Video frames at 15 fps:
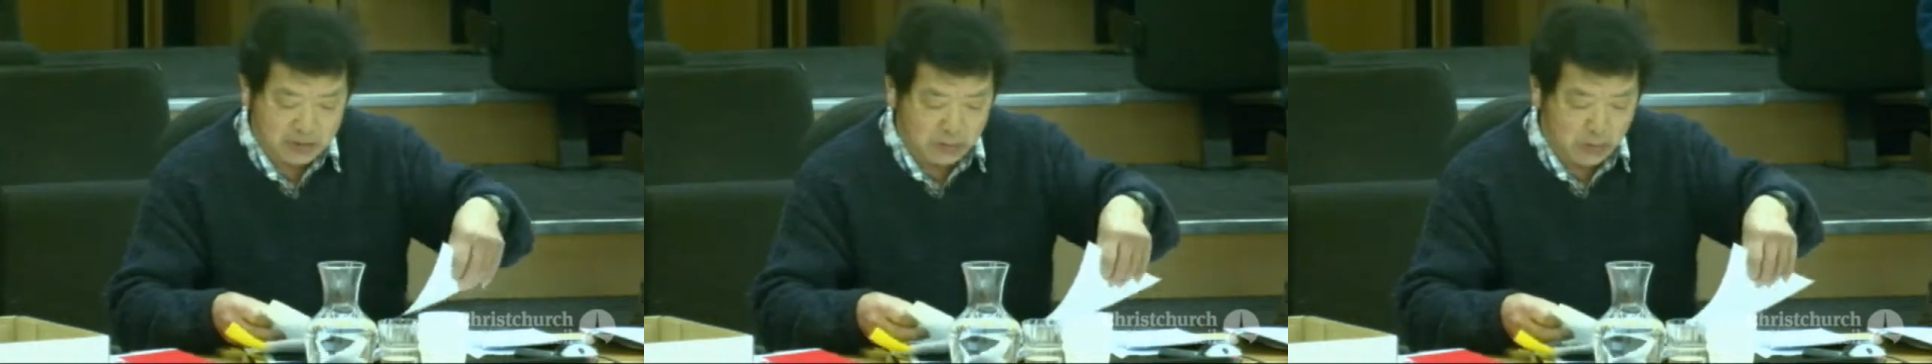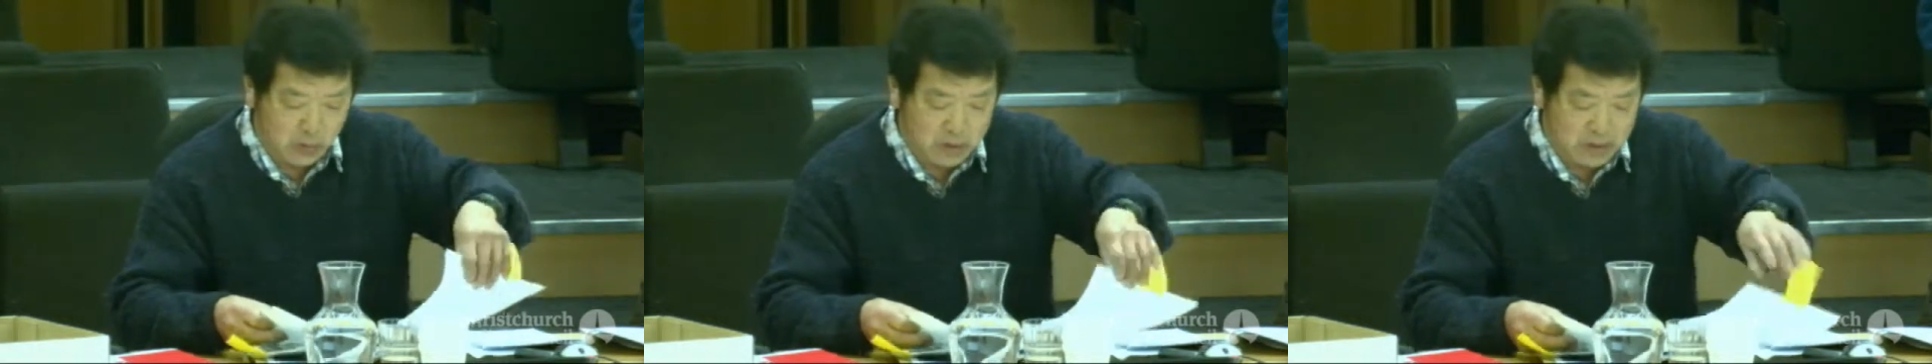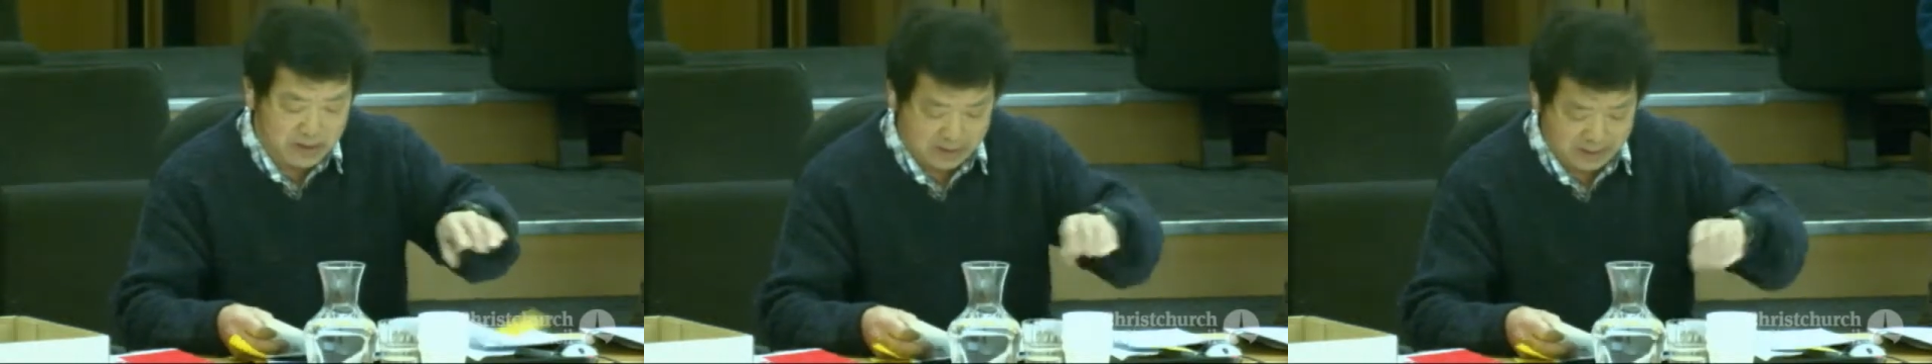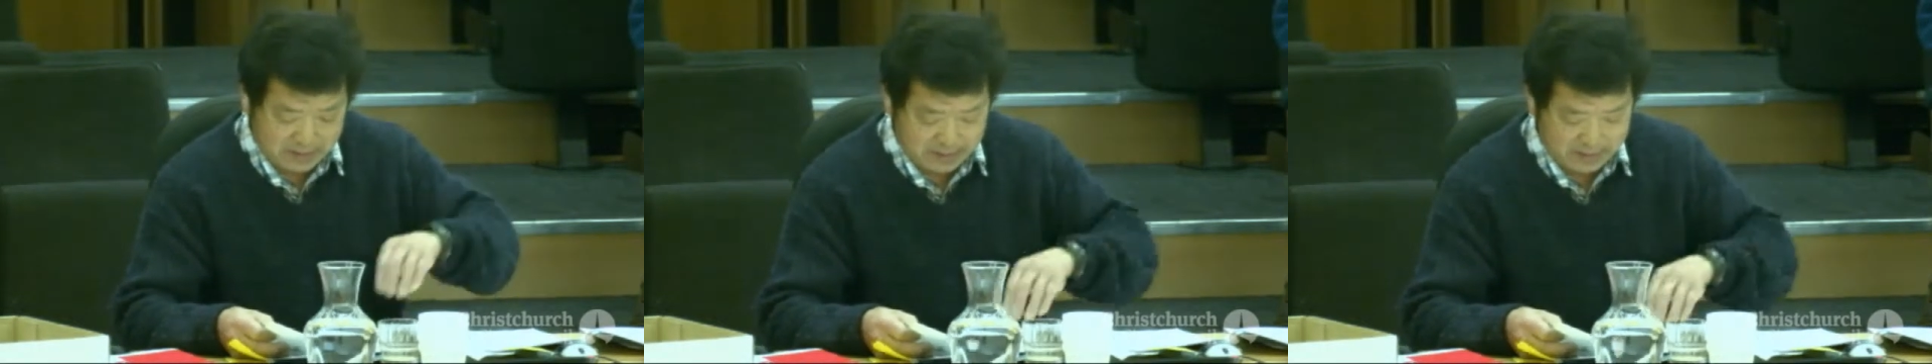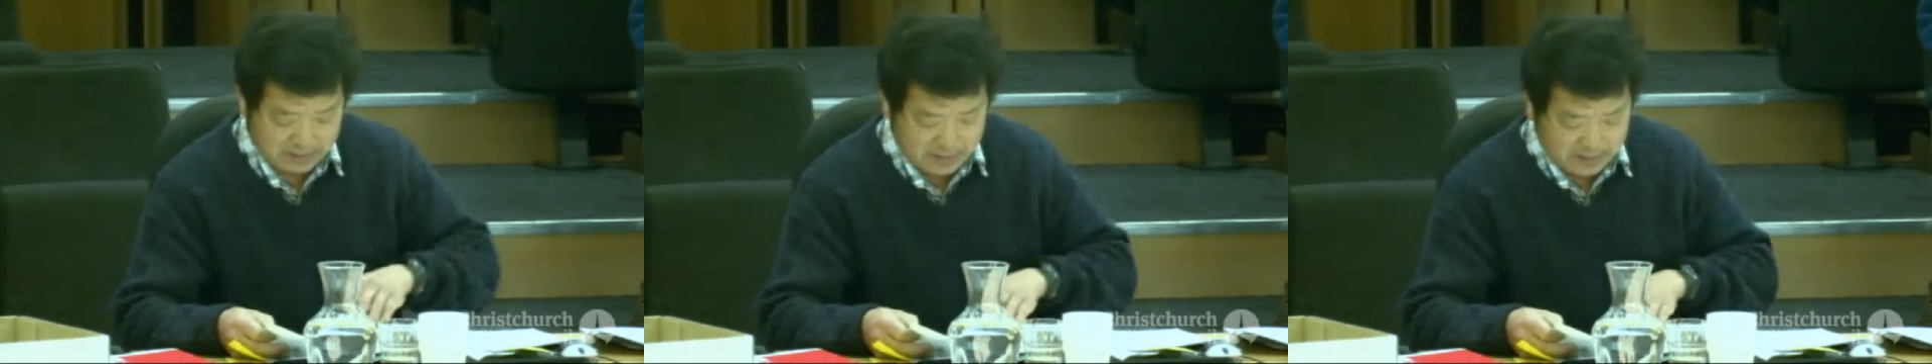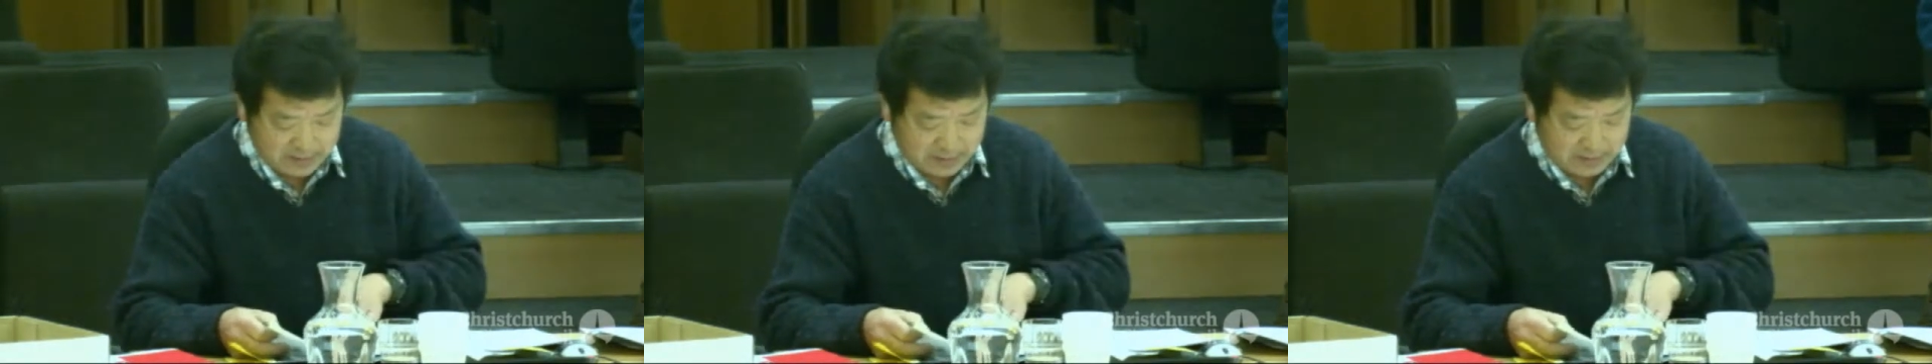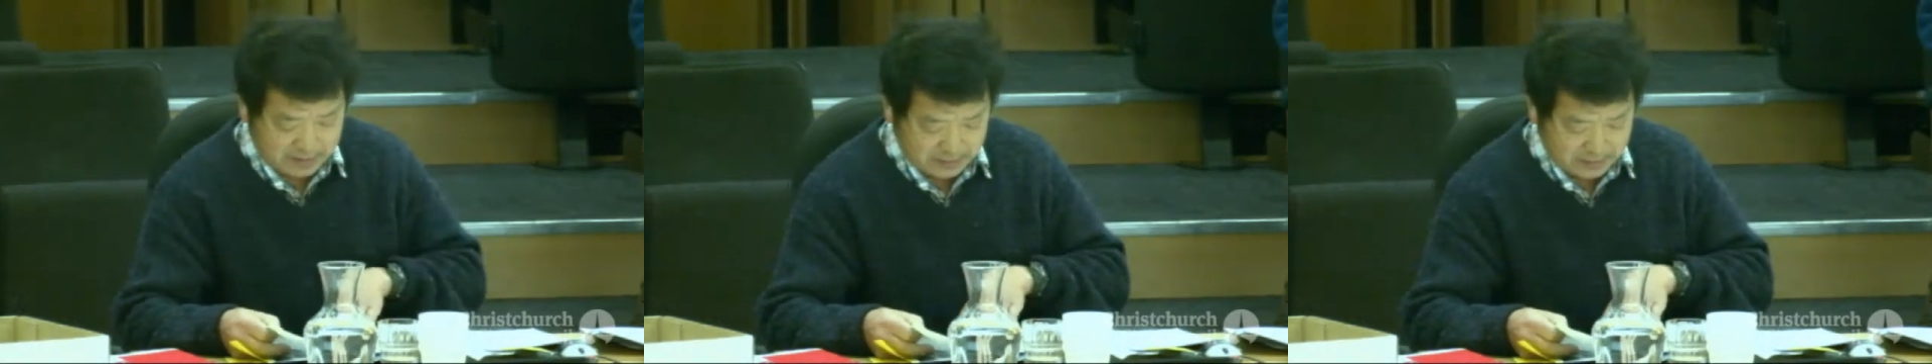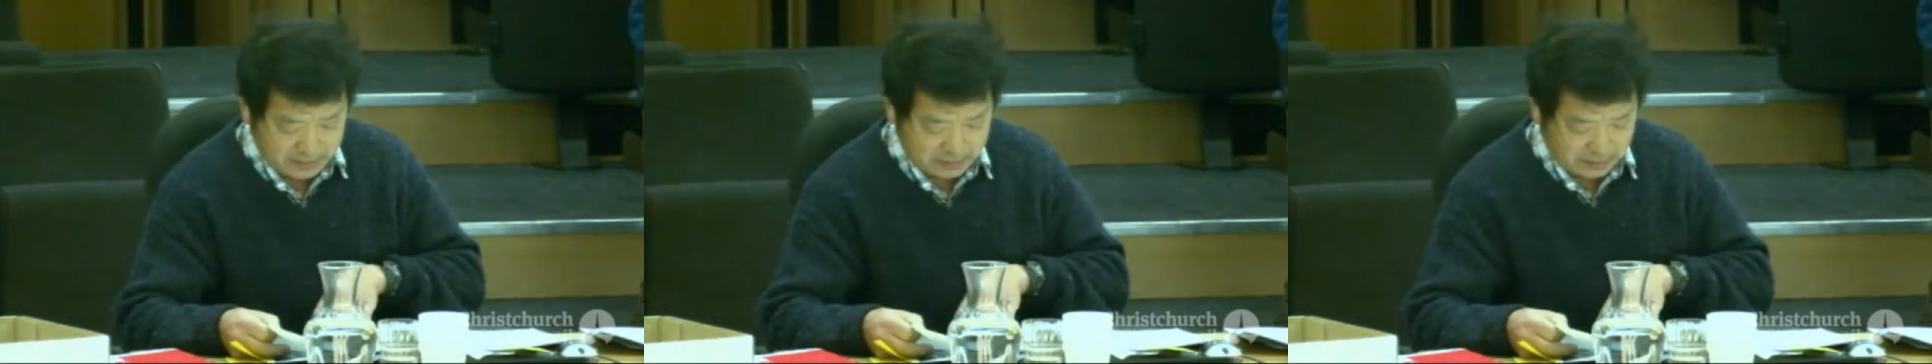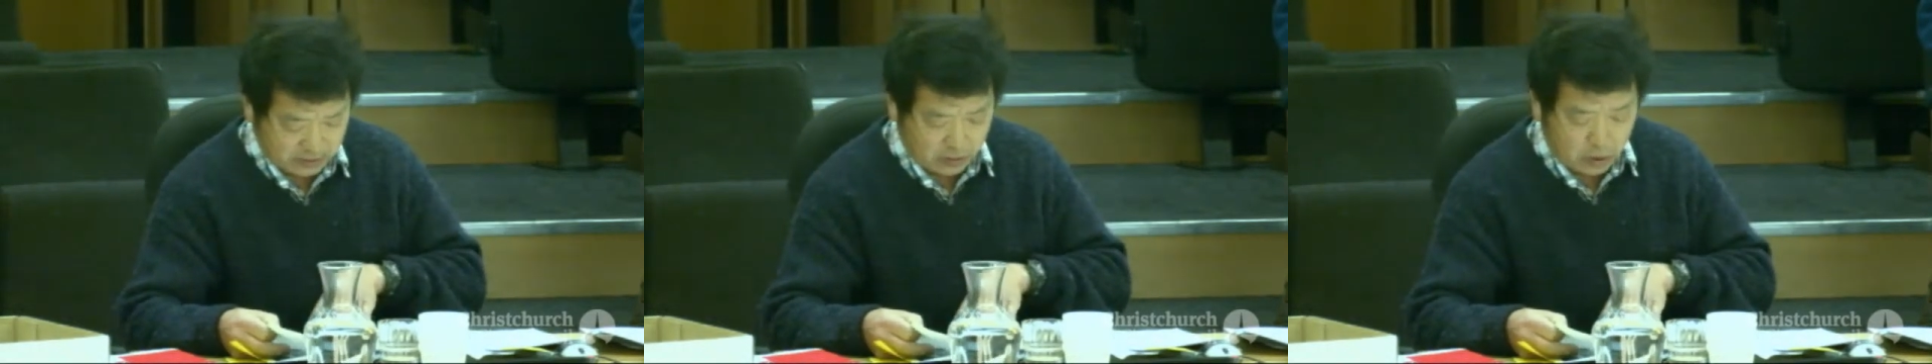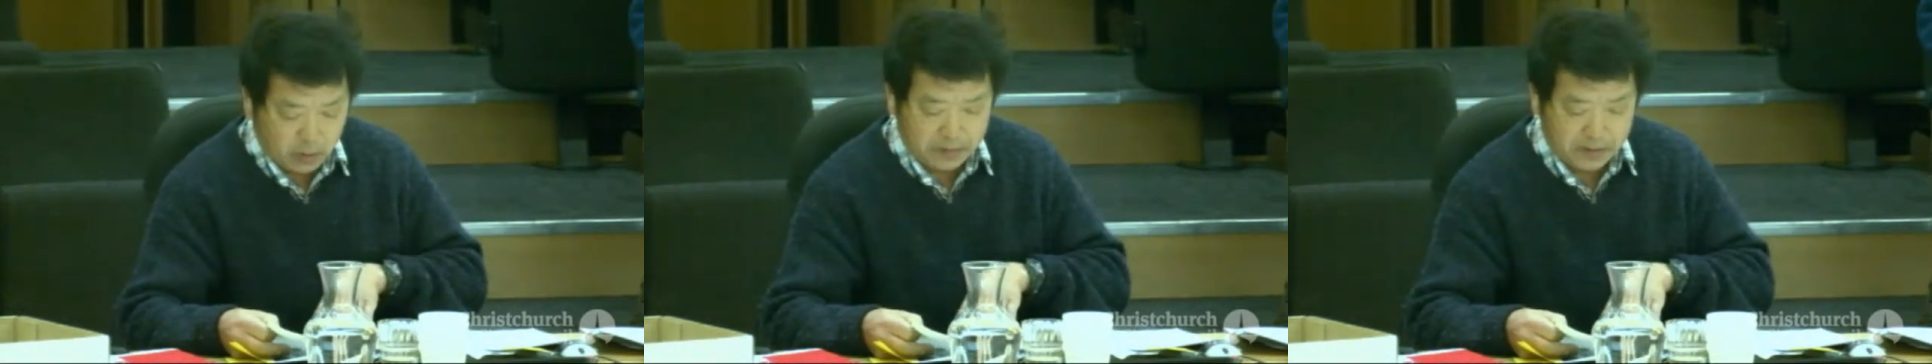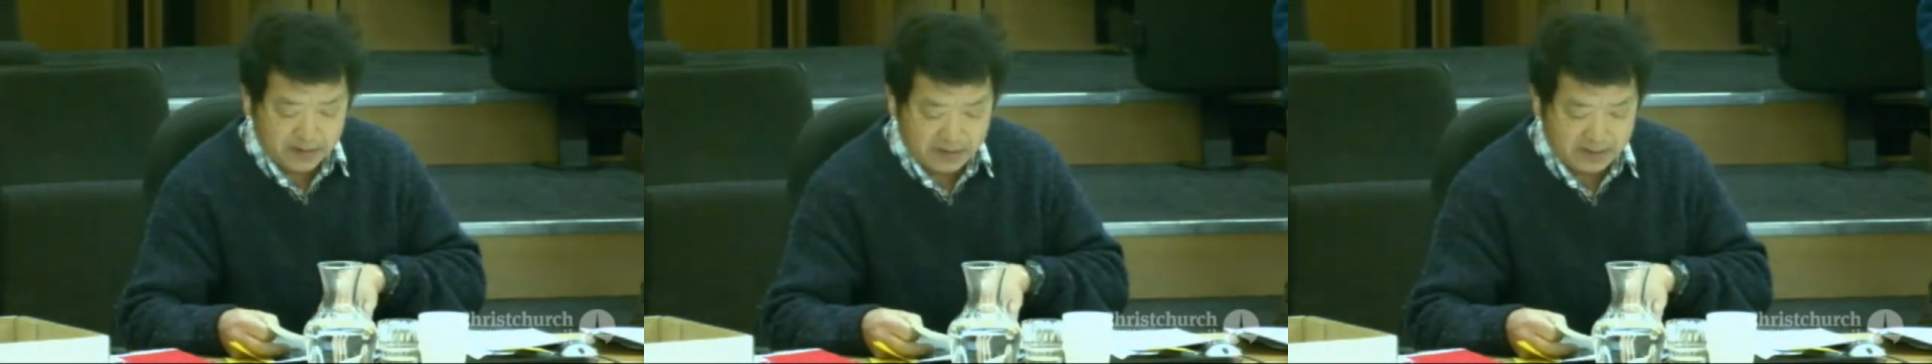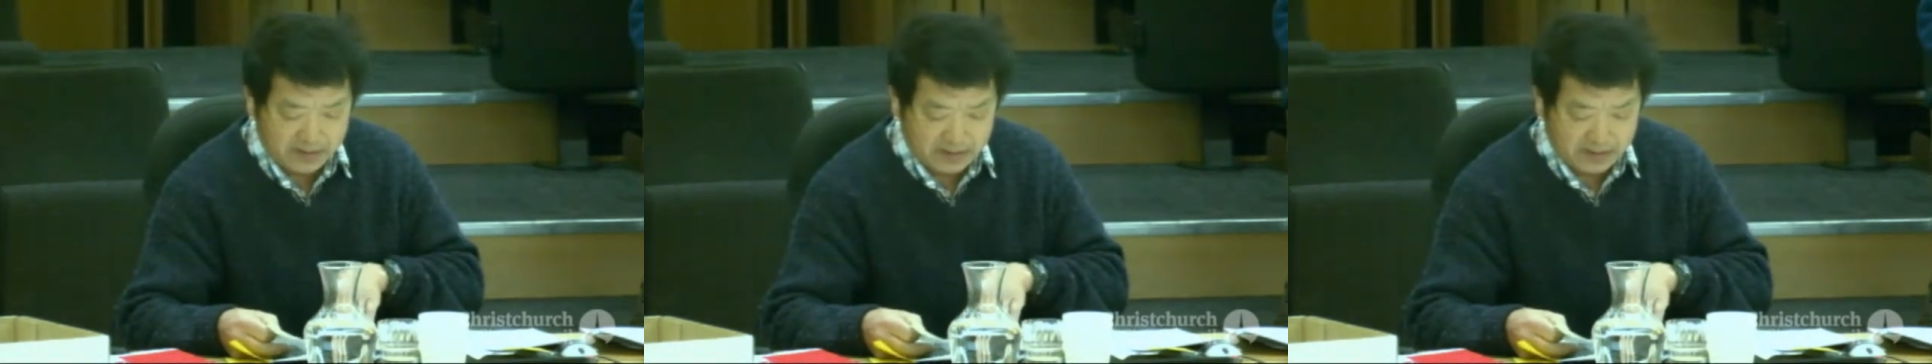4. This is a copy,